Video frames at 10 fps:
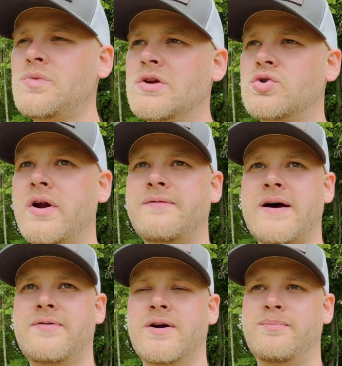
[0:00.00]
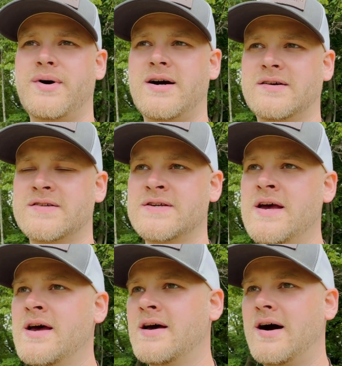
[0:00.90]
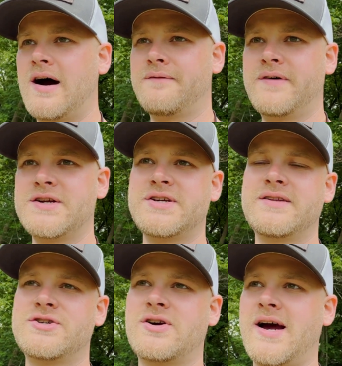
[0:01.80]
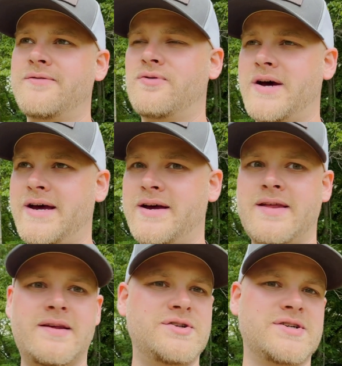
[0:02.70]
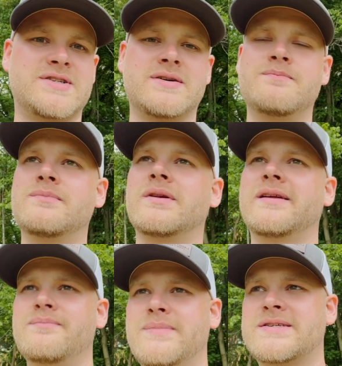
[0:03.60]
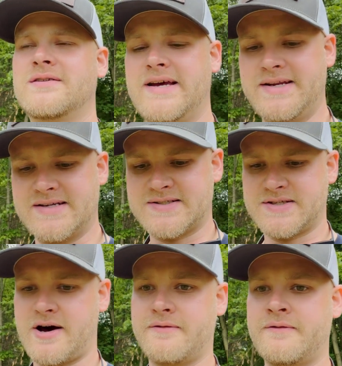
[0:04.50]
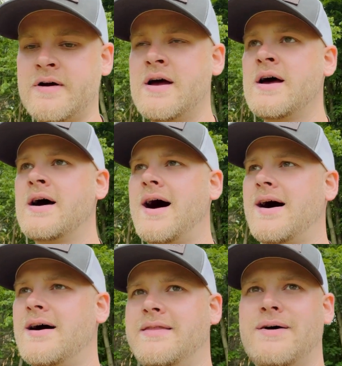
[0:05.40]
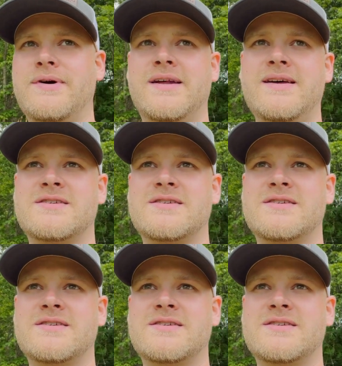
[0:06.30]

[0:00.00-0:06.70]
twenty-five hundred bucks uh, finishing the driveway, and then just some miscellaneous stuff uh, that we did.